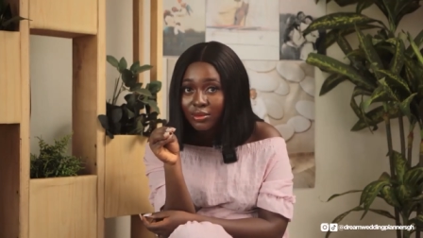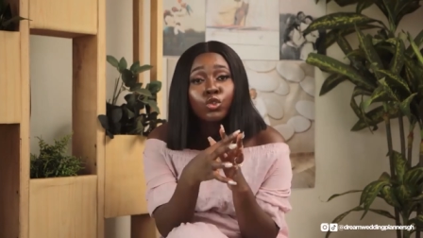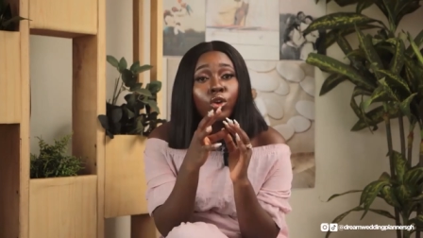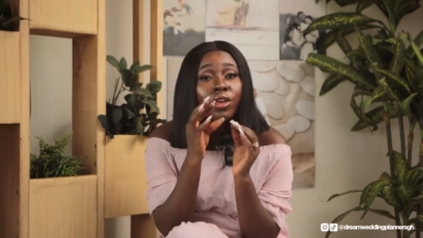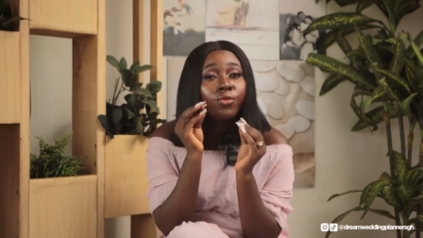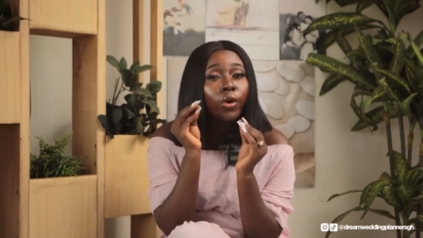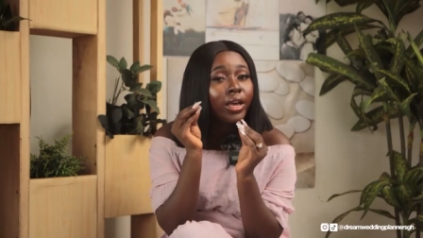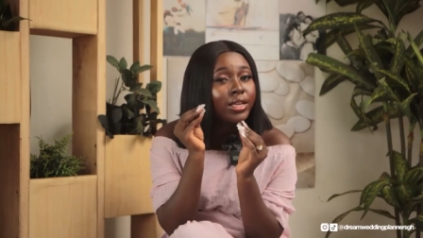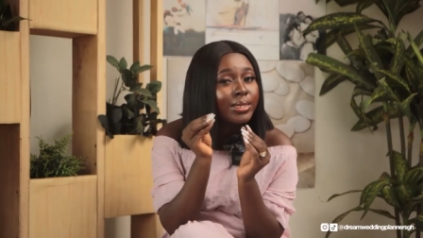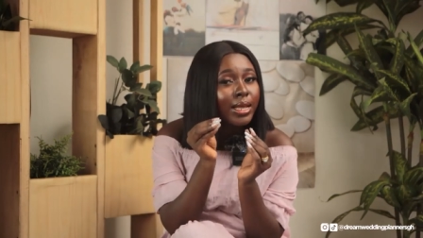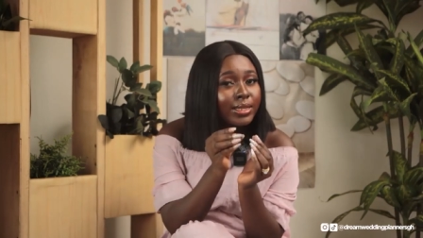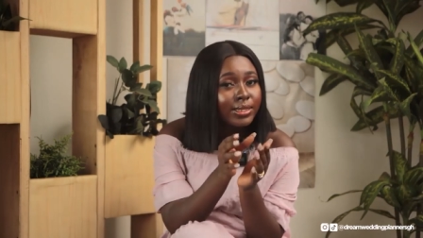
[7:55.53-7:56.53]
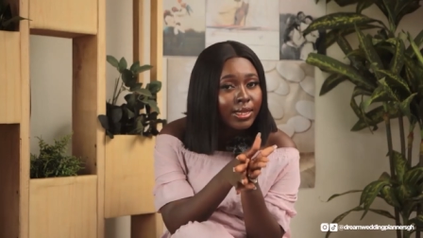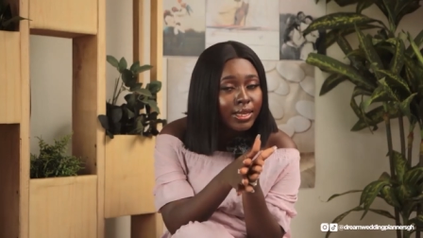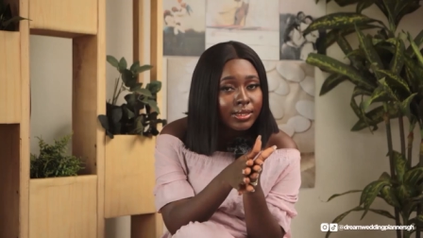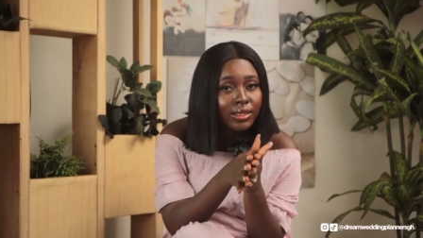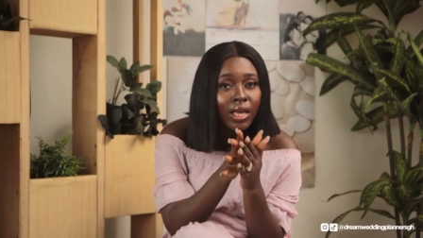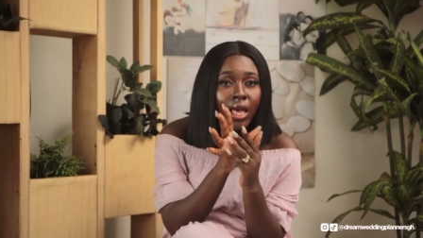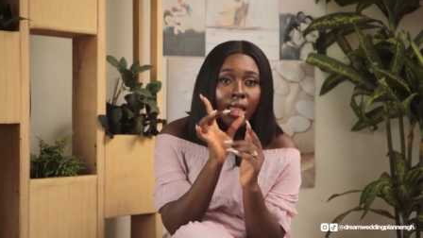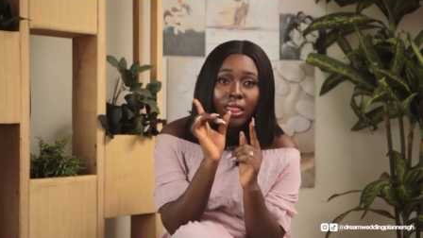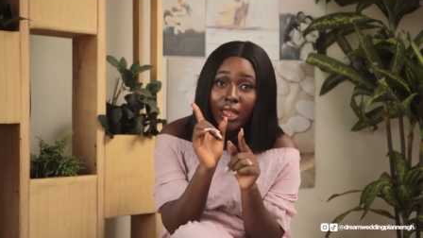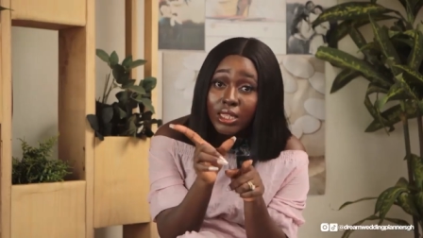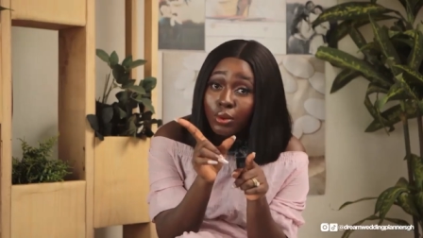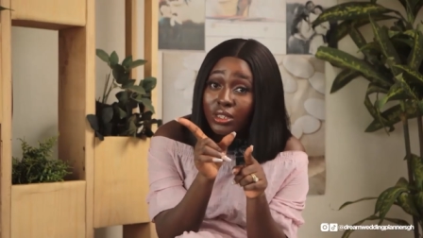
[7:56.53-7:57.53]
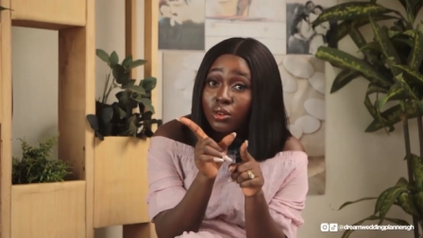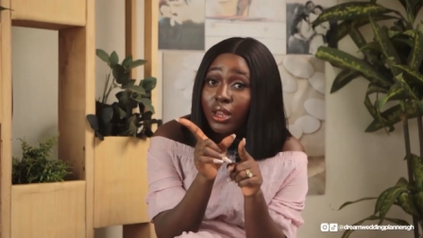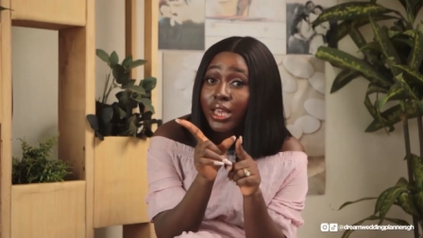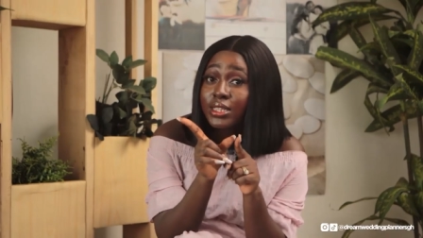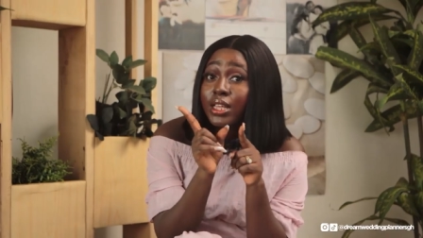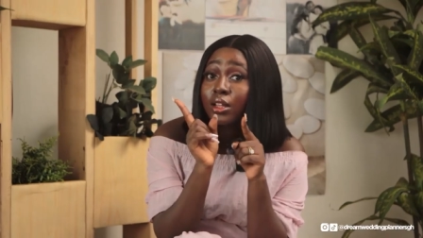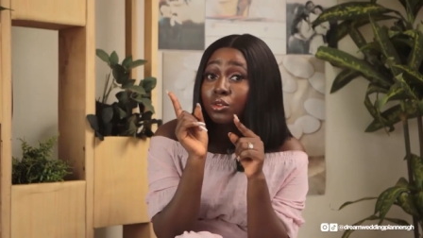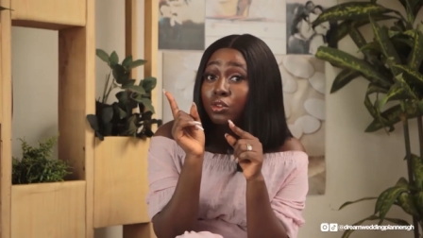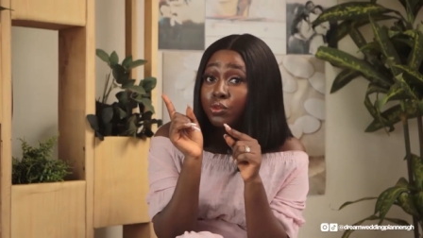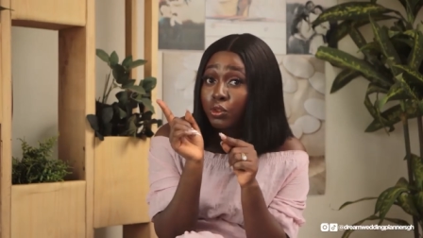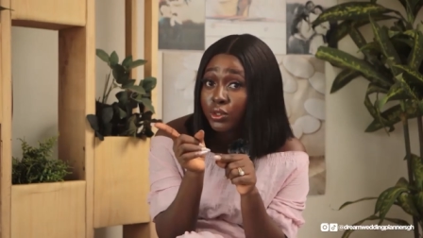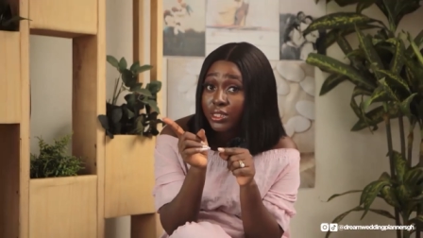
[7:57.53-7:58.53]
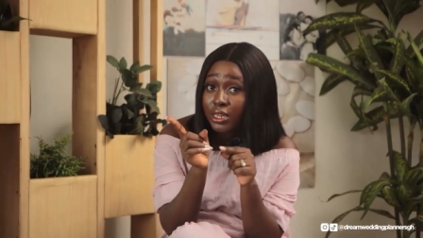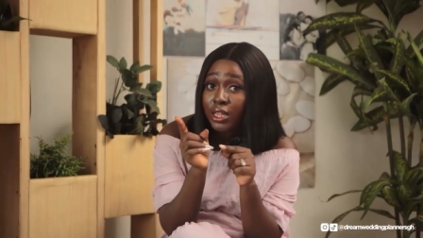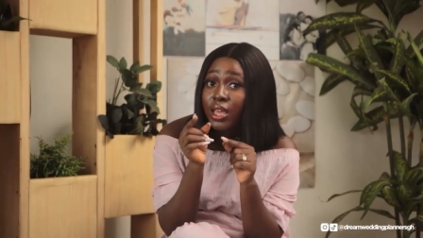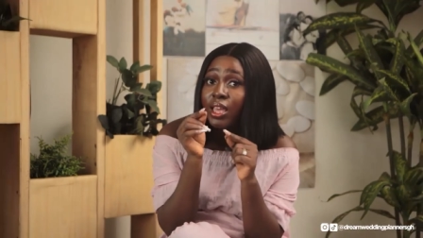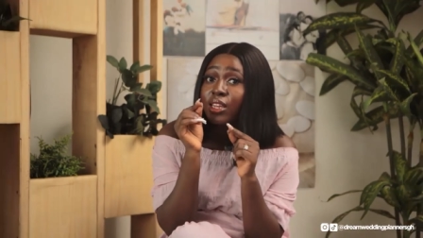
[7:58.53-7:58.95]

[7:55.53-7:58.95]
So if your hairstylist says, this particular hairstyle you've chosen,